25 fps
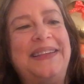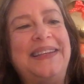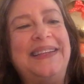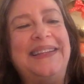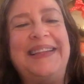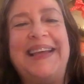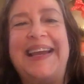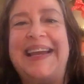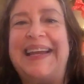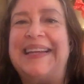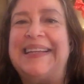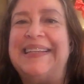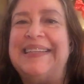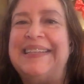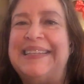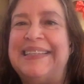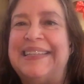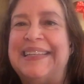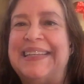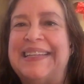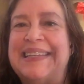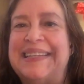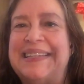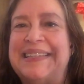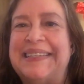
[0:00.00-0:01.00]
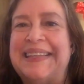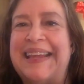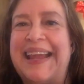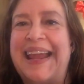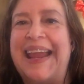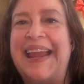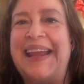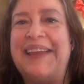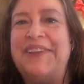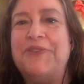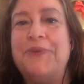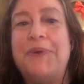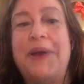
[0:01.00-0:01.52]
The latest is
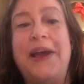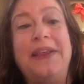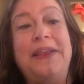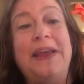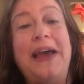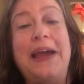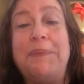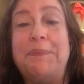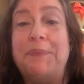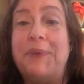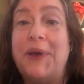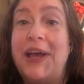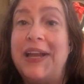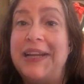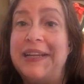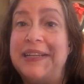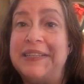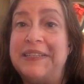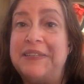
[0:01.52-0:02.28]
a Twilight body